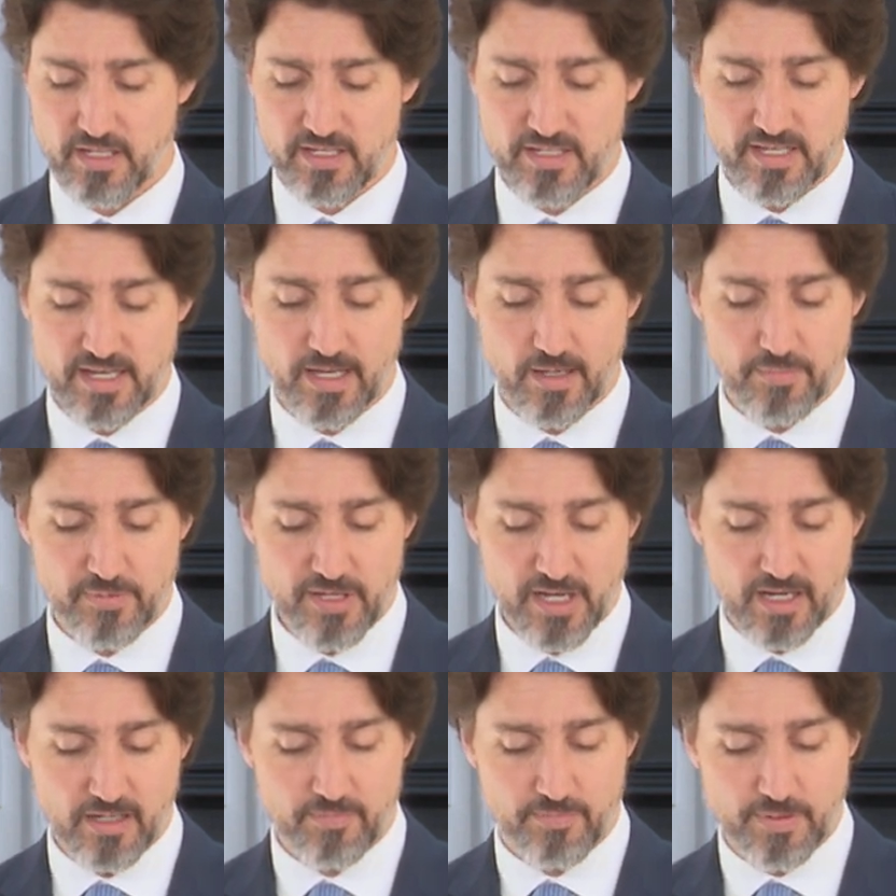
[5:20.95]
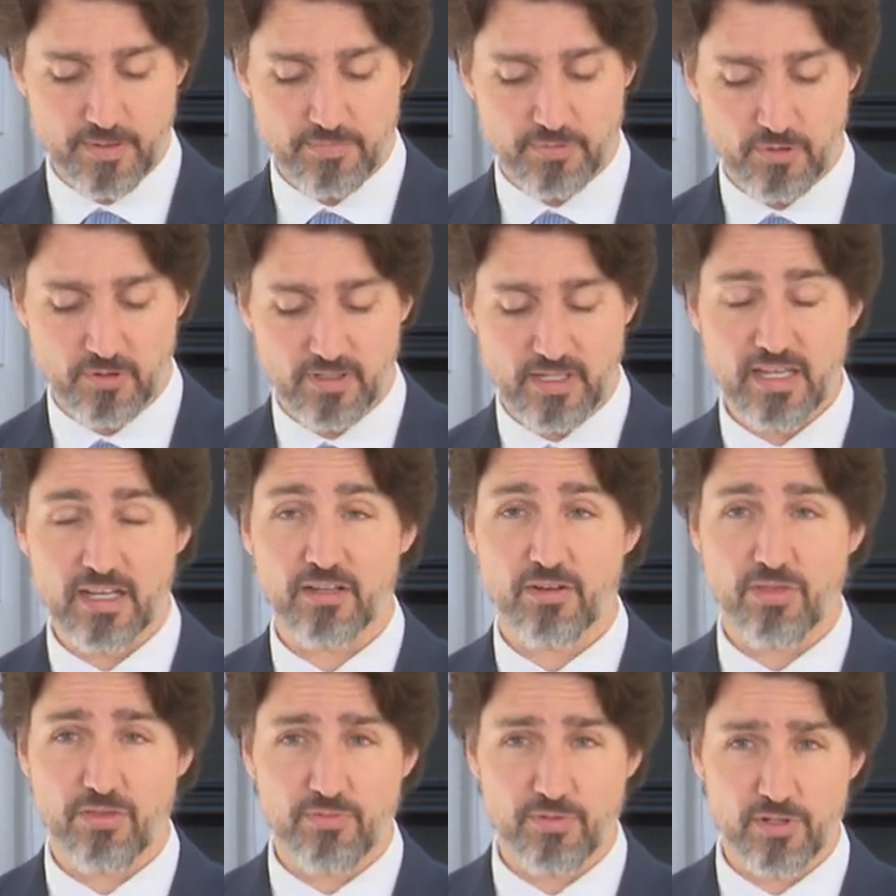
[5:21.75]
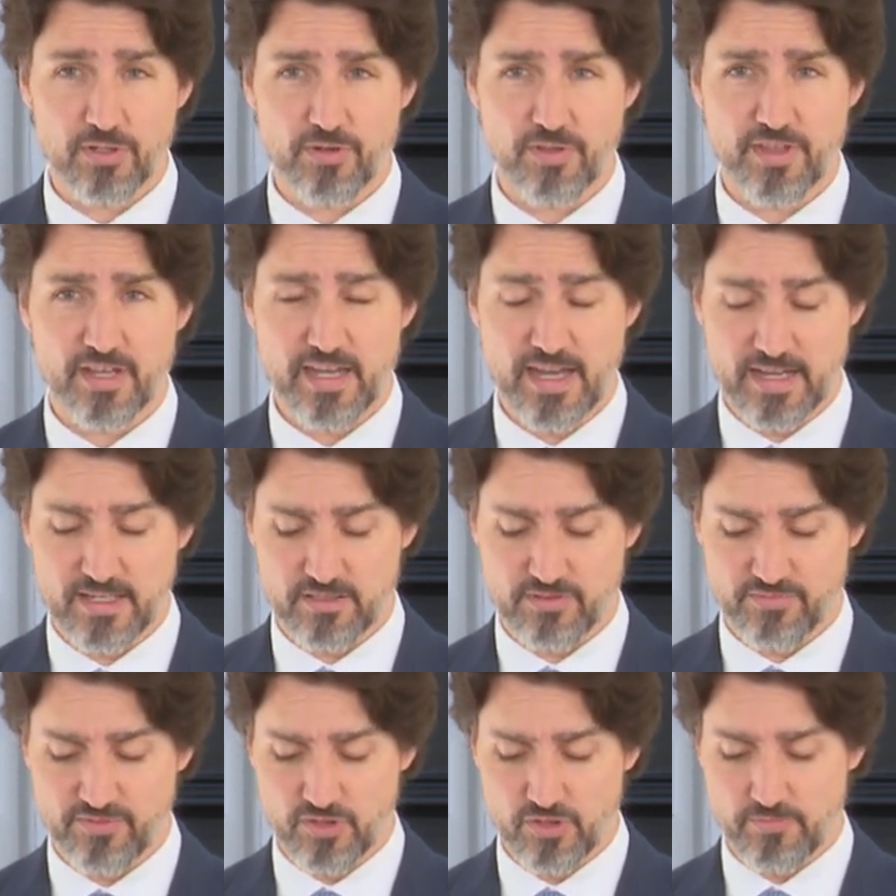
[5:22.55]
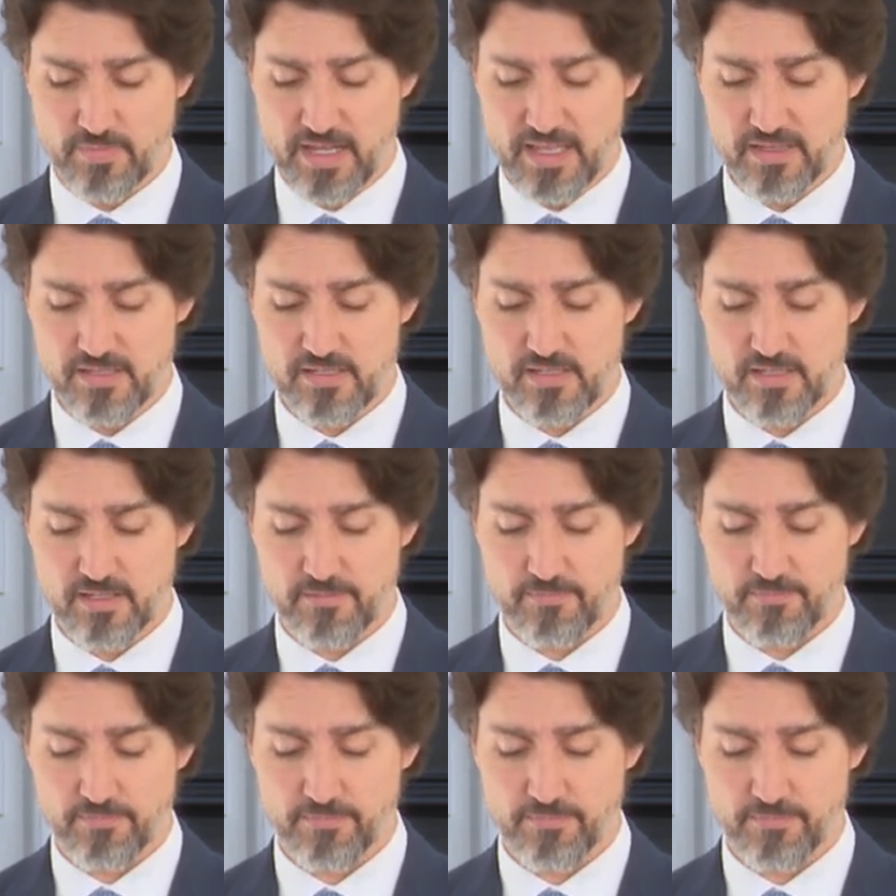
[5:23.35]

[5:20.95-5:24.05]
to help young people get through the next few months.